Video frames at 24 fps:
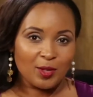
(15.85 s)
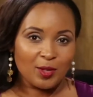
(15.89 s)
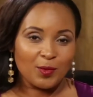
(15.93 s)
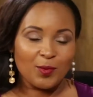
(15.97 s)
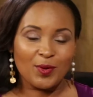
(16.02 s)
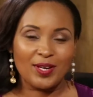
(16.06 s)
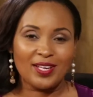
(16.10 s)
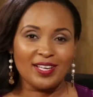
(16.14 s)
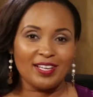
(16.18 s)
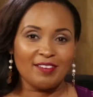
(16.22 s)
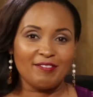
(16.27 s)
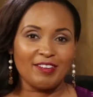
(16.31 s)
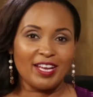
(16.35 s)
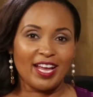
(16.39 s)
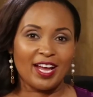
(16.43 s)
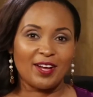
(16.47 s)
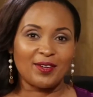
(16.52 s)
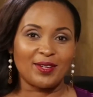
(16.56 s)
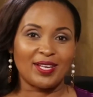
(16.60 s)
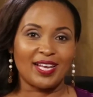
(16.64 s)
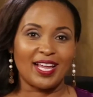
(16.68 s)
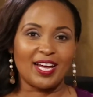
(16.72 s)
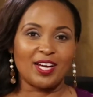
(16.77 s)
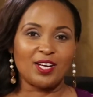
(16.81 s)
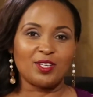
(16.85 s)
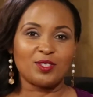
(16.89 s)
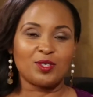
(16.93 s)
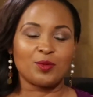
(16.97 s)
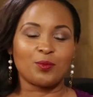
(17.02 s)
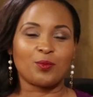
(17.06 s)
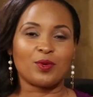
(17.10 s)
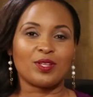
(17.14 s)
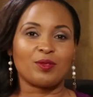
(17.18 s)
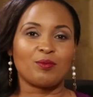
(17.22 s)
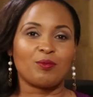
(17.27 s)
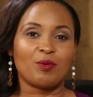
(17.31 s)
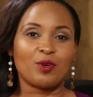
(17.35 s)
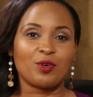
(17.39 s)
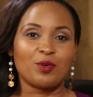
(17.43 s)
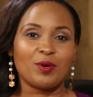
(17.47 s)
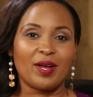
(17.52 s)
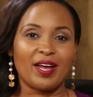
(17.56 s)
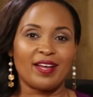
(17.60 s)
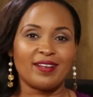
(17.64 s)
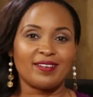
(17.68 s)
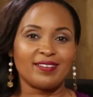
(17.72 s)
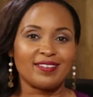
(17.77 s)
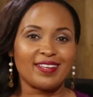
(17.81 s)
We're living out loud with
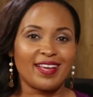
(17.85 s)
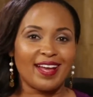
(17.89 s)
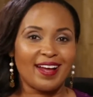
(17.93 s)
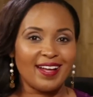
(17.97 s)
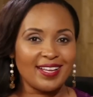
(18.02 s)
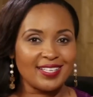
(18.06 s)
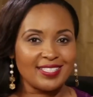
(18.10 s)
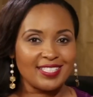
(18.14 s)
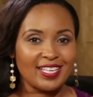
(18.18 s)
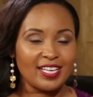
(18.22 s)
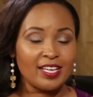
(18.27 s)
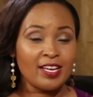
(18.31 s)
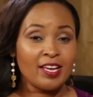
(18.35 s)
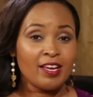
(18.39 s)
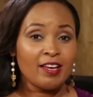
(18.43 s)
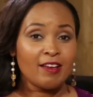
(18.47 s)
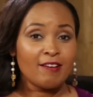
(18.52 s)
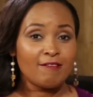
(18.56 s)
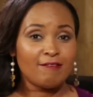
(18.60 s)
Rohan Gandhi.